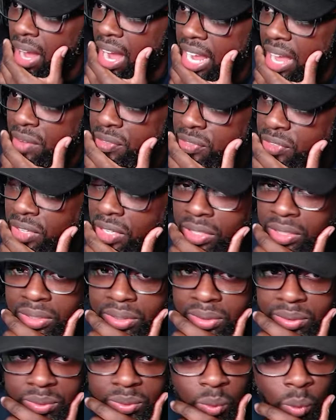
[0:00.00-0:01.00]
how y'all
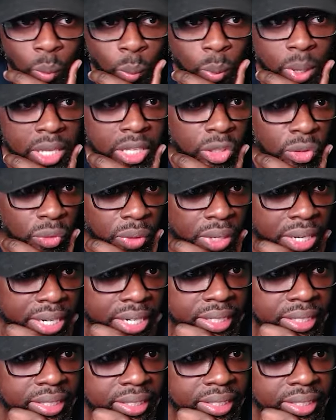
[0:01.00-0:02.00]
feel. Week
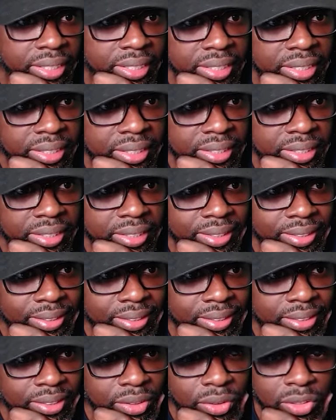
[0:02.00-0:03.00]
three.
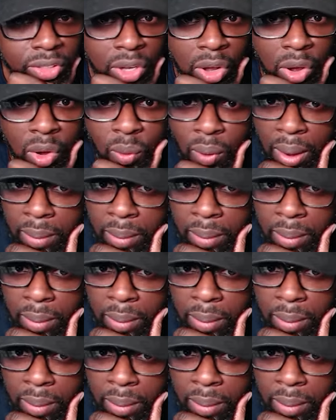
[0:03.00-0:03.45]
You know